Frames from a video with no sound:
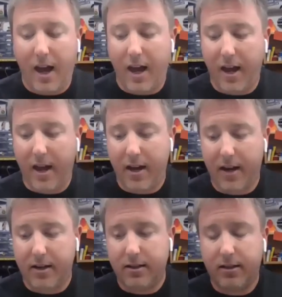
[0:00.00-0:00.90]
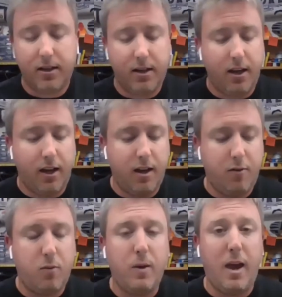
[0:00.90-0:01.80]
And
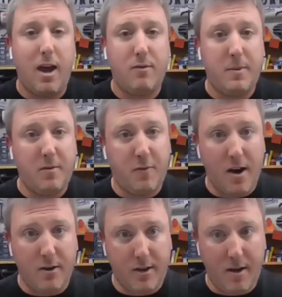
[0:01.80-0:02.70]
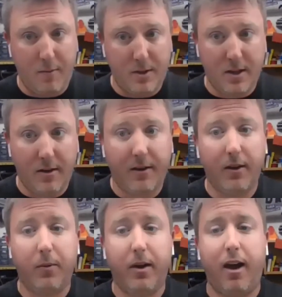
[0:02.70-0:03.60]
if we haven't been fired yet, which I don't
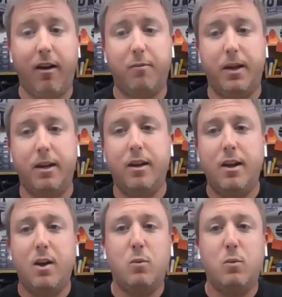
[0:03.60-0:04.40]
think we have been,